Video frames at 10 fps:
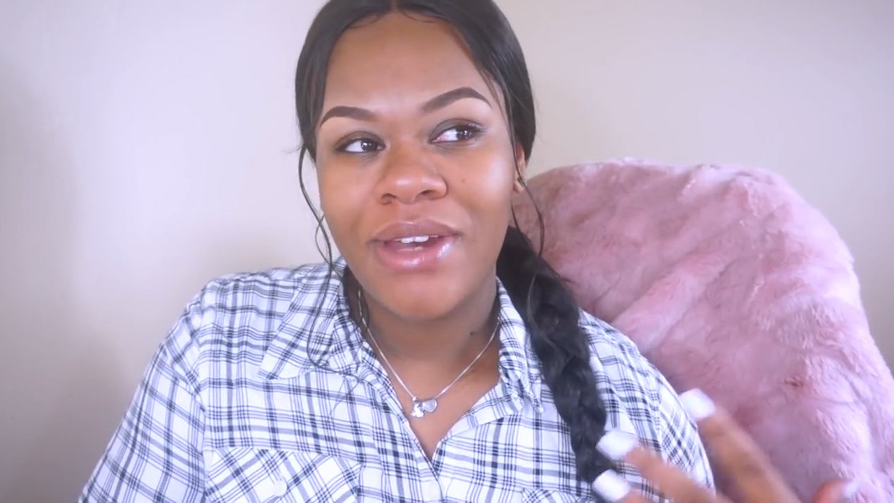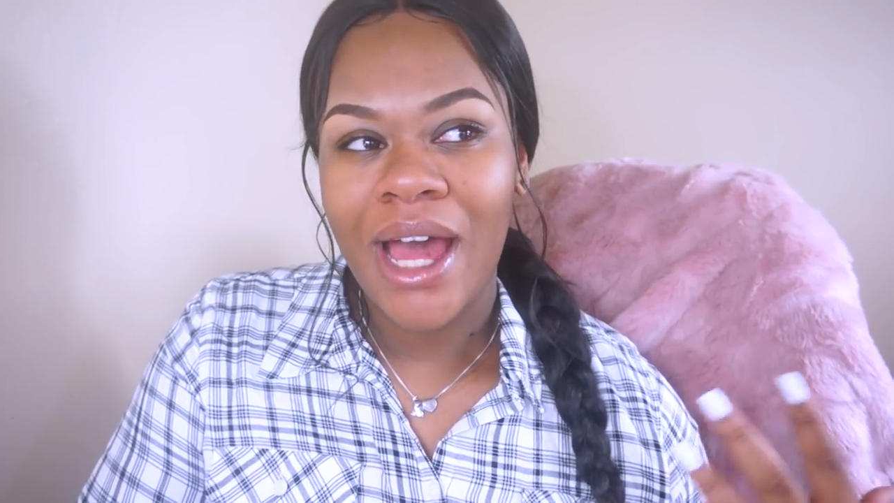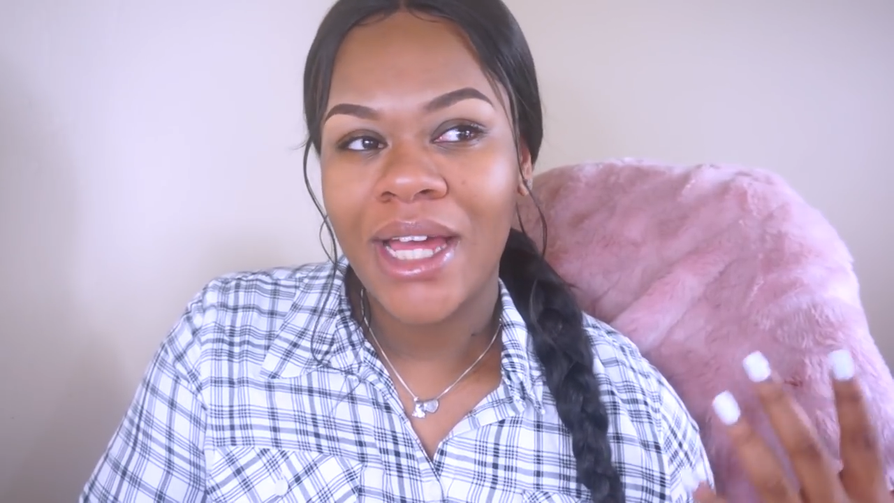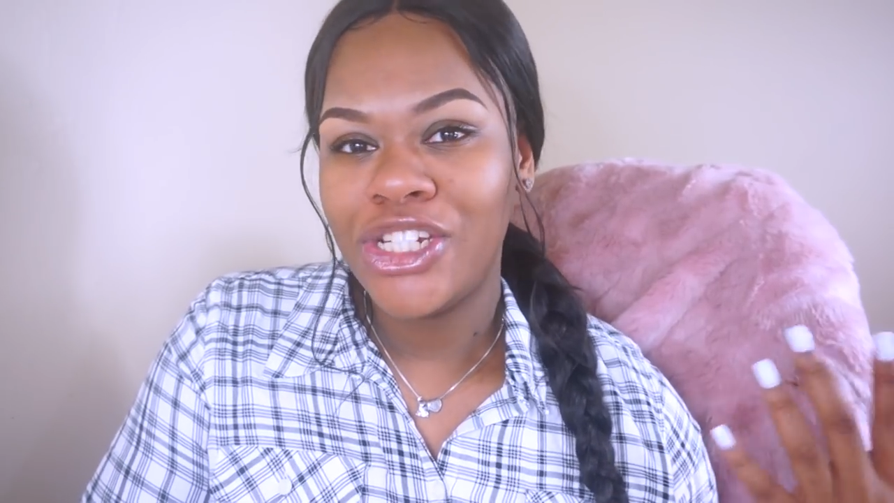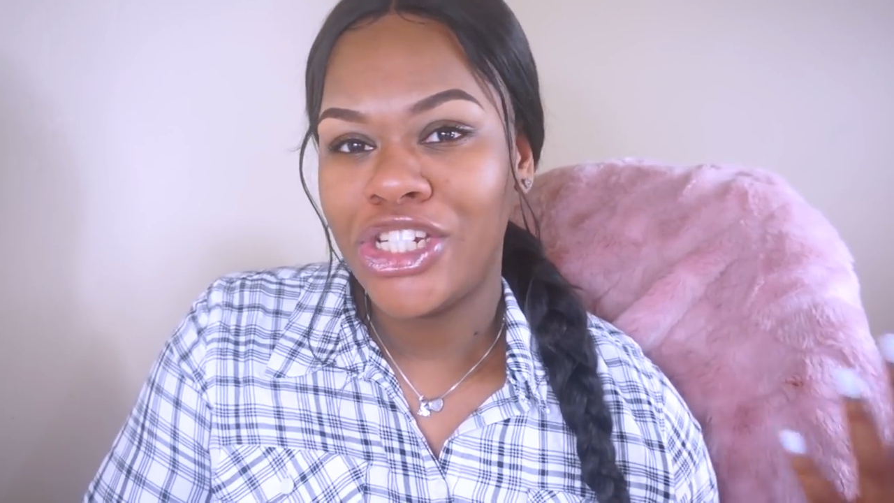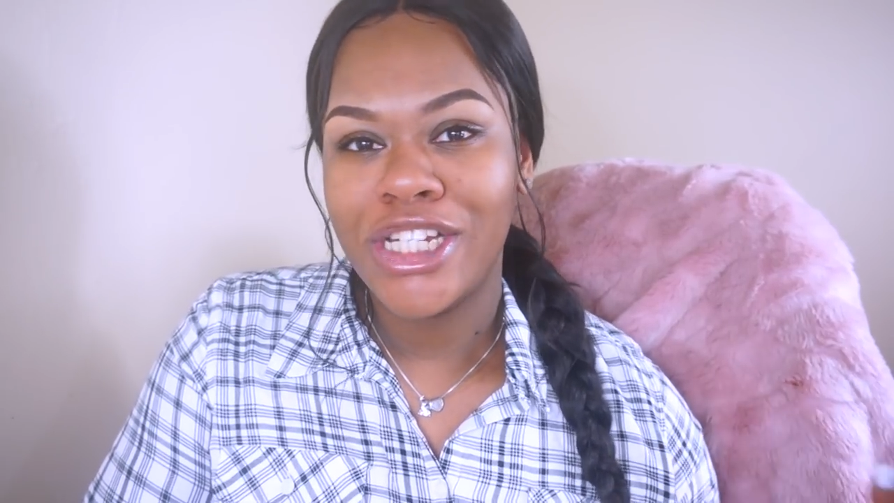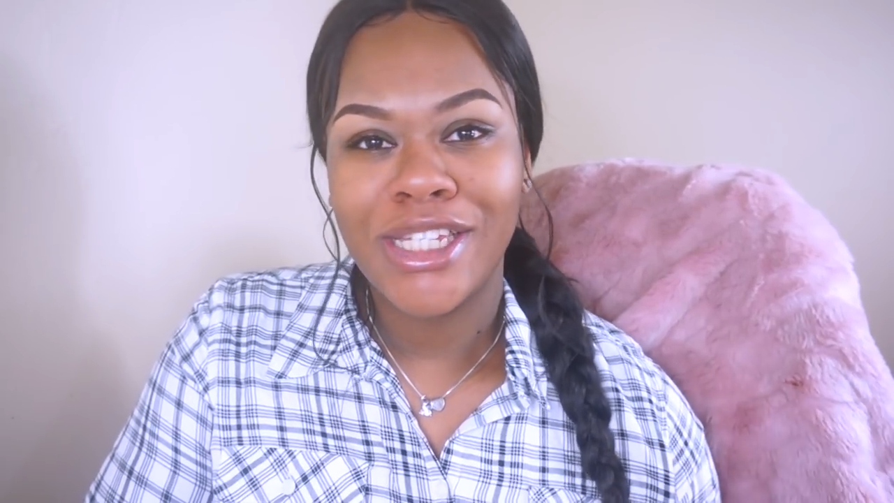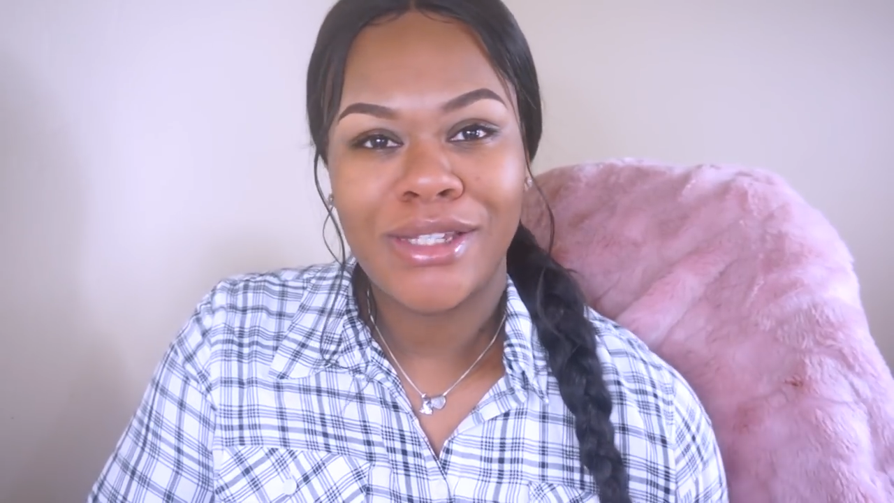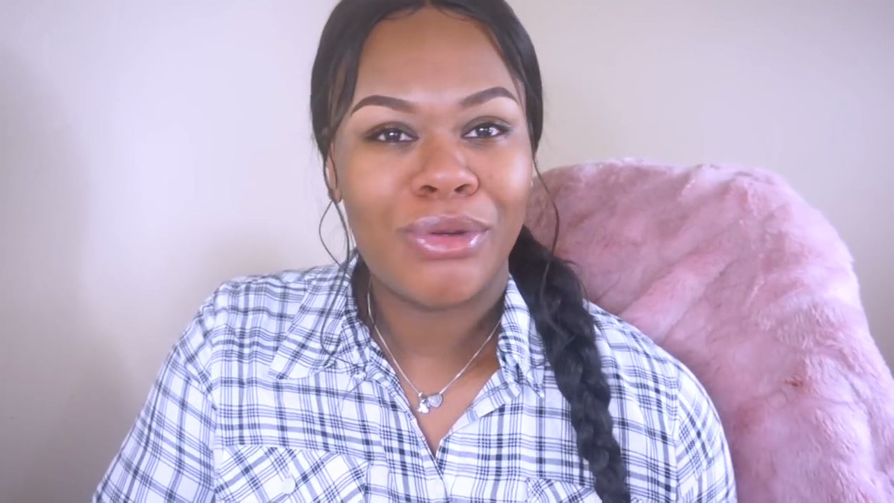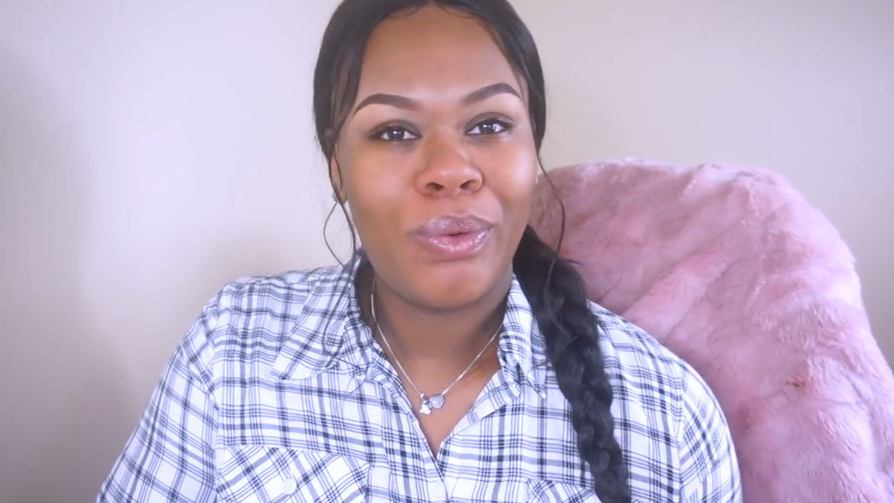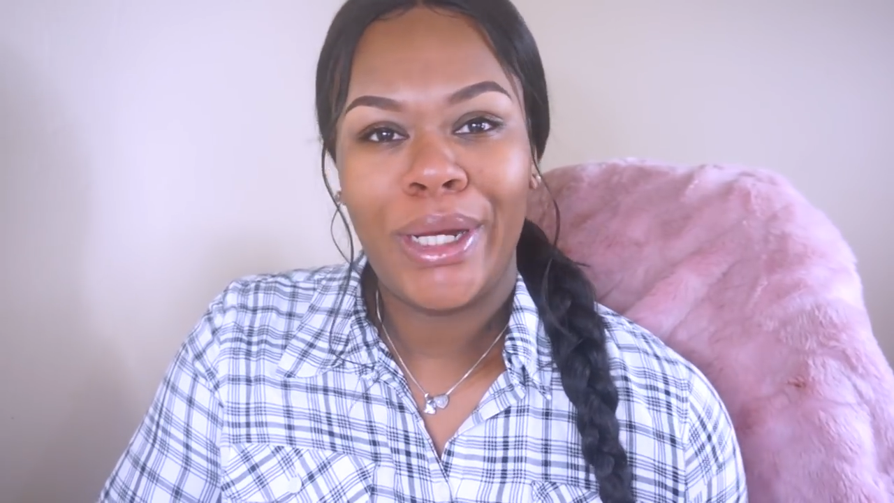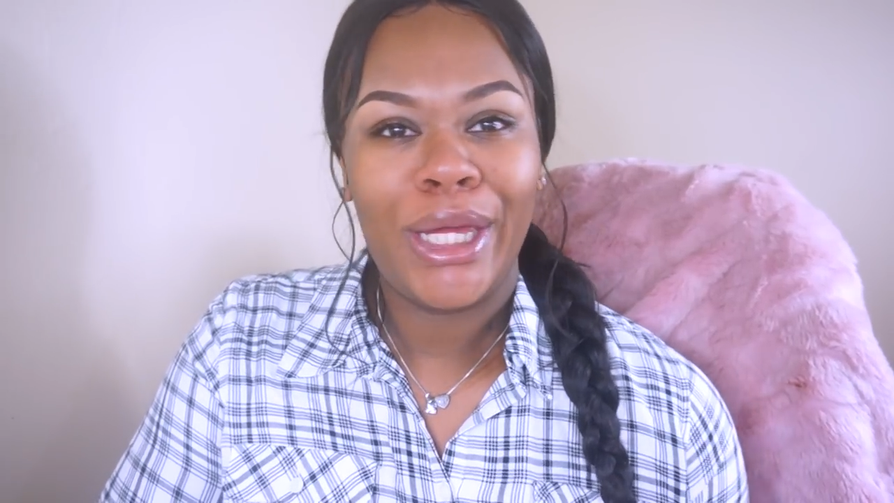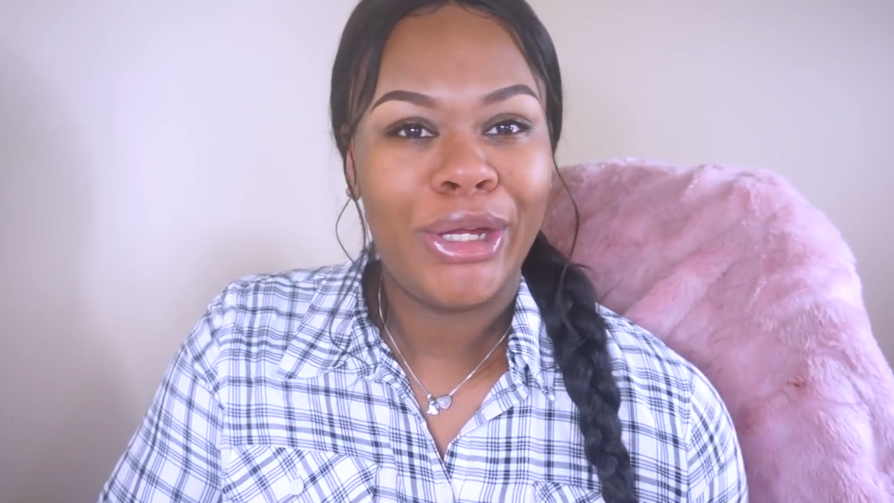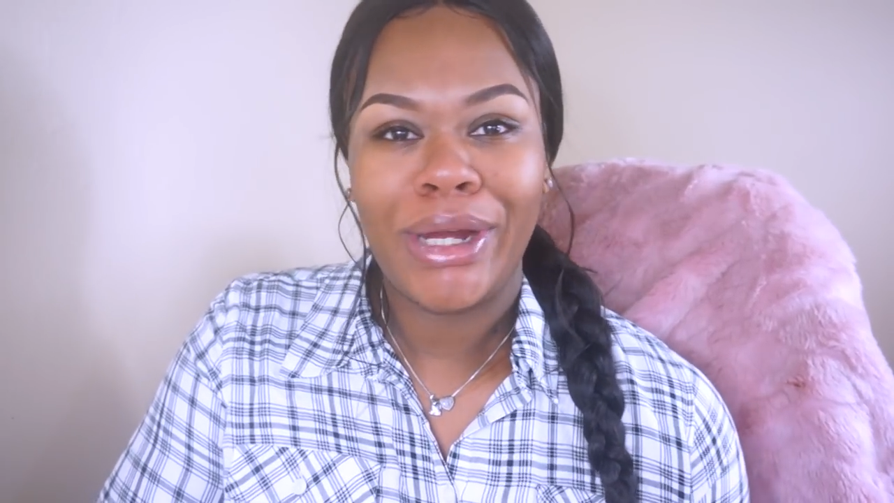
not just quitting